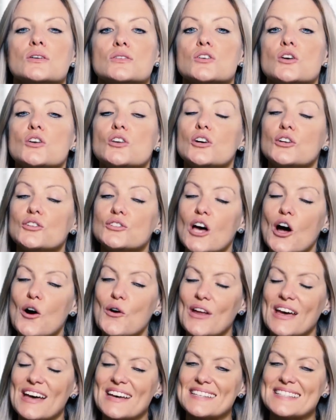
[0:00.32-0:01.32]
So you'll
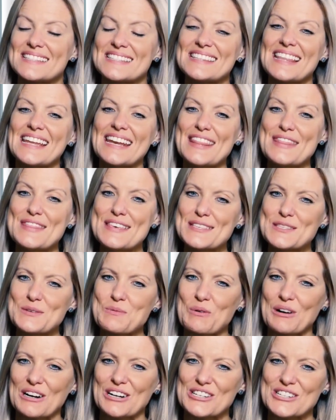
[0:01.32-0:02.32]
notice that in this
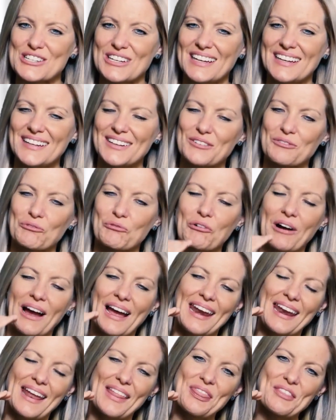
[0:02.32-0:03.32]
worksheet,
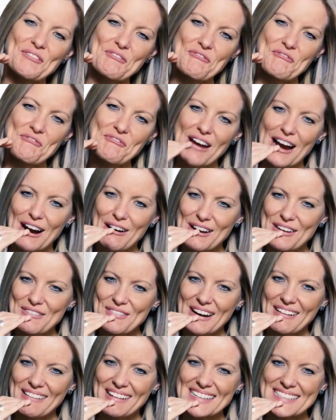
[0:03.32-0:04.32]
right at the very,
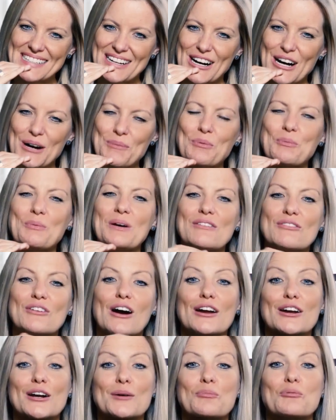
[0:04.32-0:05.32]
very top, we've
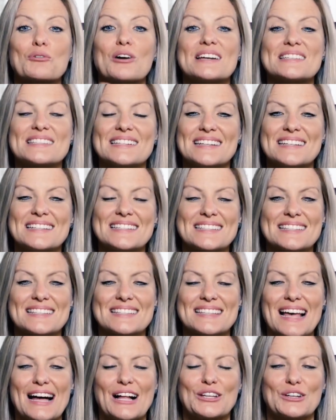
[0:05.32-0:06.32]
got your president's
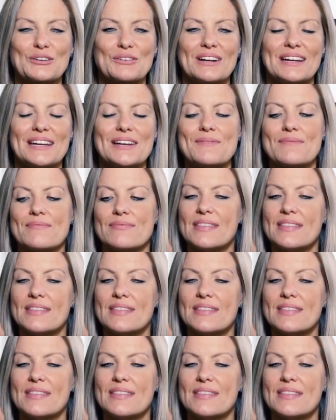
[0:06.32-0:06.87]
salary.